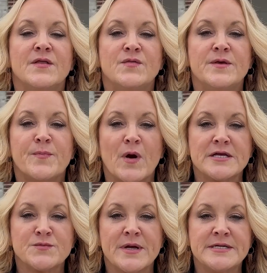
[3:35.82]
The
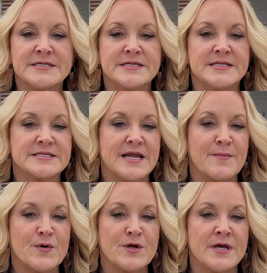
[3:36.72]
price ranges in this
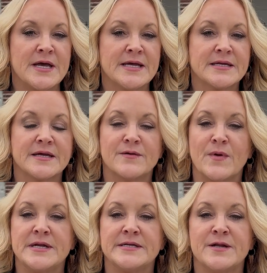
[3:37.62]
neighborhood can
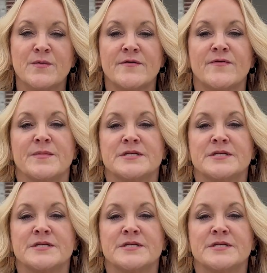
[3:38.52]
range anywhere from the